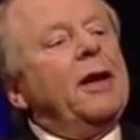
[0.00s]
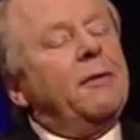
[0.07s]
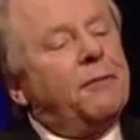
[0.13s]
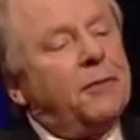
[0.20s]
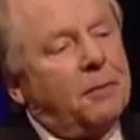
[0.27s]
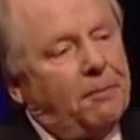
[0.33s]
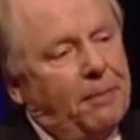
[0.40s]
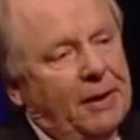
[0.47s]

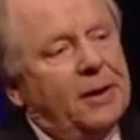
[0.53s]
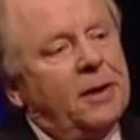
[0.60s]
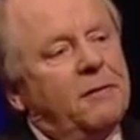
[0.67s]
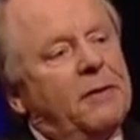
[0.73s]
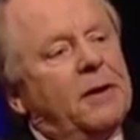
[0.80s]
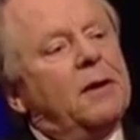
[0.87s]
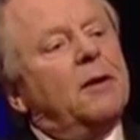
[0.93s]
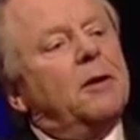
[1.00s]
if the Bank
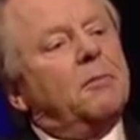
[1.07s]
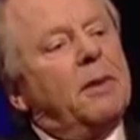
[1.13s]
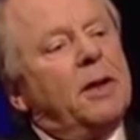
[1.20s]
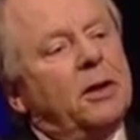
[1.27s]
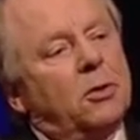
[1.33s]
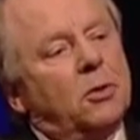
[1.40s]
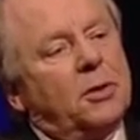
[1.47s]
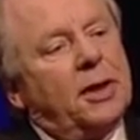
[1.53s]
of England
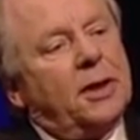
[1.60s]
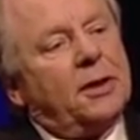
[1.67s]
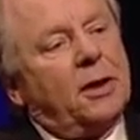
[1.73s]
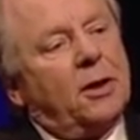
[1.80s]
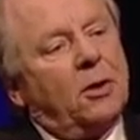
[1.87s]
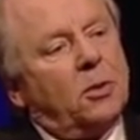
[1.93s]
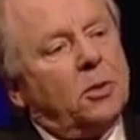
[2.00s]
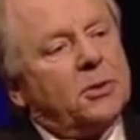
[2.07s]
made good
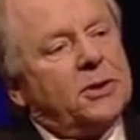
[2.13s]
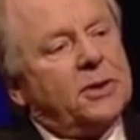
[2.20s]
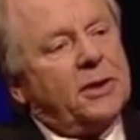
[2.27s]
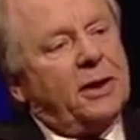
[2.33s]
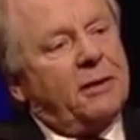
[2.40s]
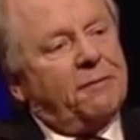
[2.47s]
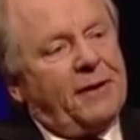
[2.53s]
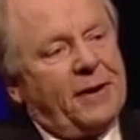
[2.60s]
any holes in
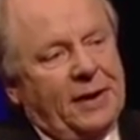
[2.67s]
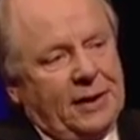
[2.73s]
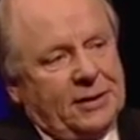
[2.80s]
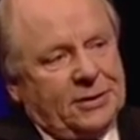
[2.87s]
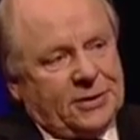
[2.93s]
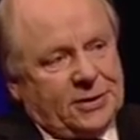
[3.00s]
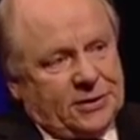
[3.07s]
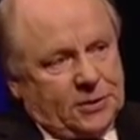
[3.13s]
their
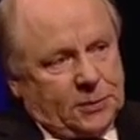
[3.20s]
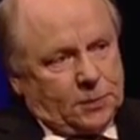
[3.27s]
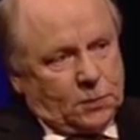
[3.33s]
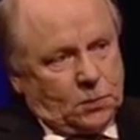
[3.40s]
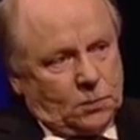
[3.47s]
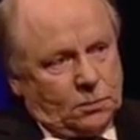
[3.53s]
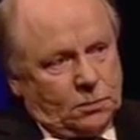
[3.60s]
finances.